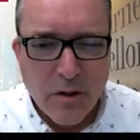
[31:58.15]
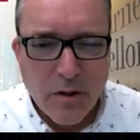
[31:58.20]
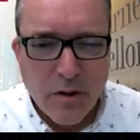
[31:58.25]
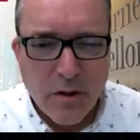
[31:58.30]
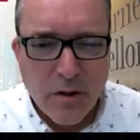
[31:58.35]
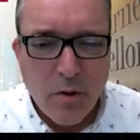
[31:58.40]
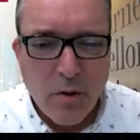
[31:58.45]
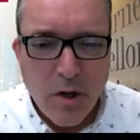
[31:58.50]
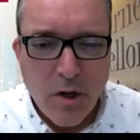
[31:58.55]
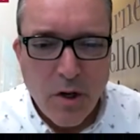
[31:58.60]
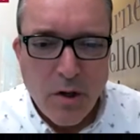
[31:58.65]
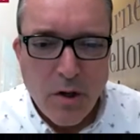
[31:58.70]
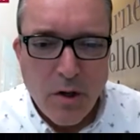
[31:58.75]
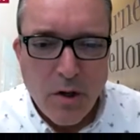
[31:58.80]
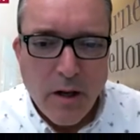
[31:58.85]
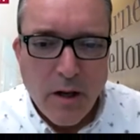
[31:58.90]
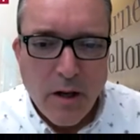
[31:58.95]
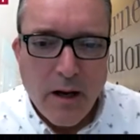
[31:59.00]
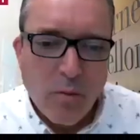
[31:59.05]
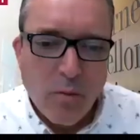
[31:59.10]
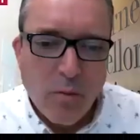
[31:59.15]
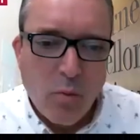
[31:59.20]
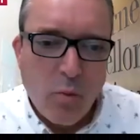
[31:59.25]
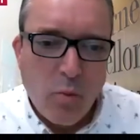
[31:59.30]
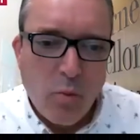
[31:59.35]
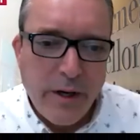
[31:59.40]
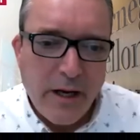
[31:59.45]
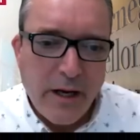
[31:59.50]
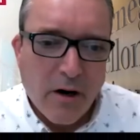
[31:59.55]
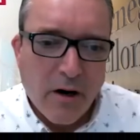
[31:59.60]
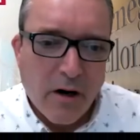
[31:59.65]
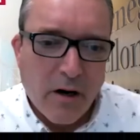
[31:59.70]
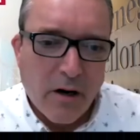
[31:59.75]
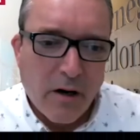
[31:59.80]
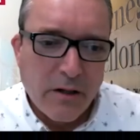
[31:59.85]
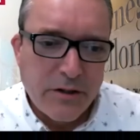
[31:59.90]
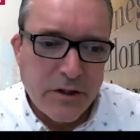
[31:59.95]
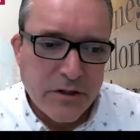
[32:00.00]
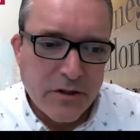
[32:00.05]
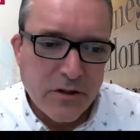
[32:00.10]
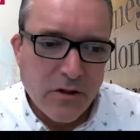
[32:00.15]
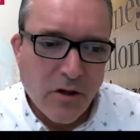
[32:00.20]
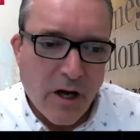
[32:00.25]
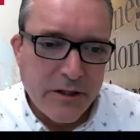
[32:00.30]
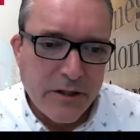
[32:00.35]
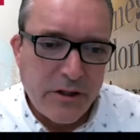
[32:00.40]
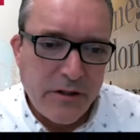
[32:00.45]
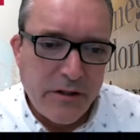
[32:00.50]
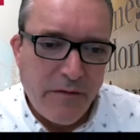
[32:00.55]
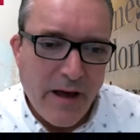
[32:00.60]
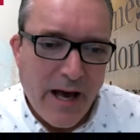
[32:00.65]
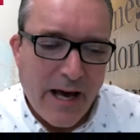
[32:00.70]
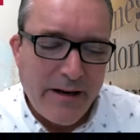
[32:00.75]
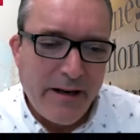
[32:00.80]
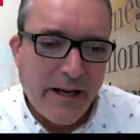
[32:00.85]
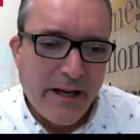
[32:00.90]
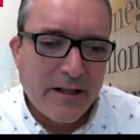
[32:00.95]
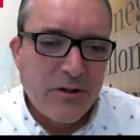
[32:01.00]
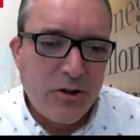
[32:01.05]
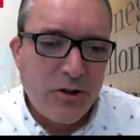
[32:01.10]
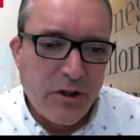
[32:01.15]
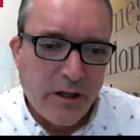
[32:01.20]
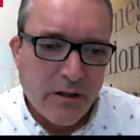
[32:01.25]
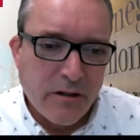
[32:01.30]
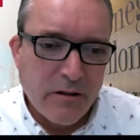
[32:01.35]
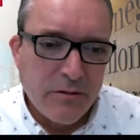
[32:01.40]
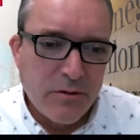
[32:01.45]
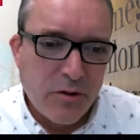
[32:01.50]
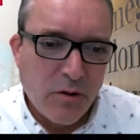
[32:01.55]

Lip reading: So we are just launching that next year.